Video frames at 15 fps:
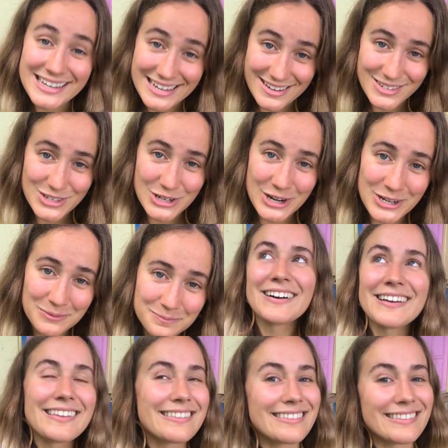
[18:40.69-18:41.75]
Easter.
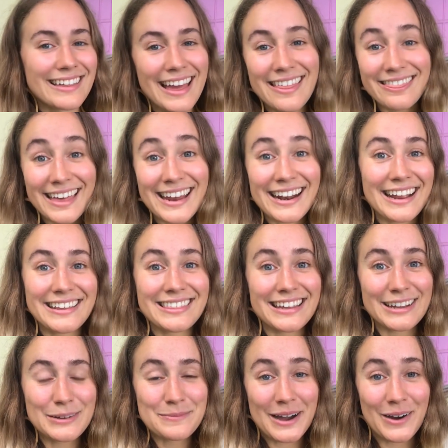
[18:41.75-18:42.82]
And then I
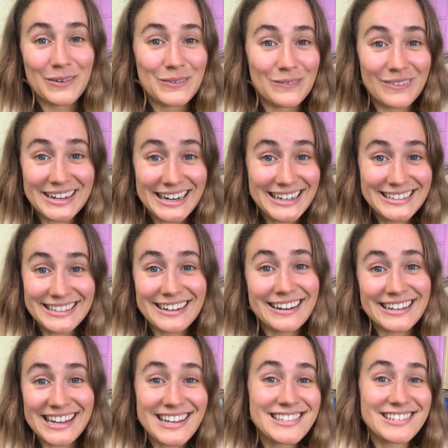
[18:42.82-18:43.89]
think about what I did
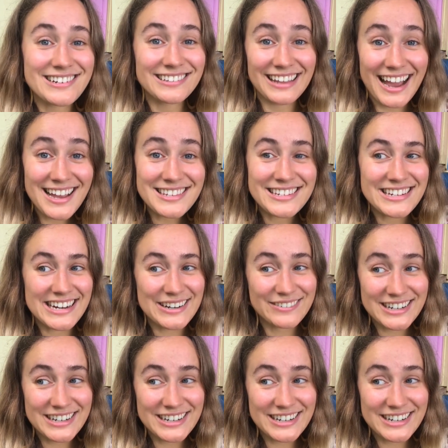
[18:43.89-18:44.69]
on Easter last year,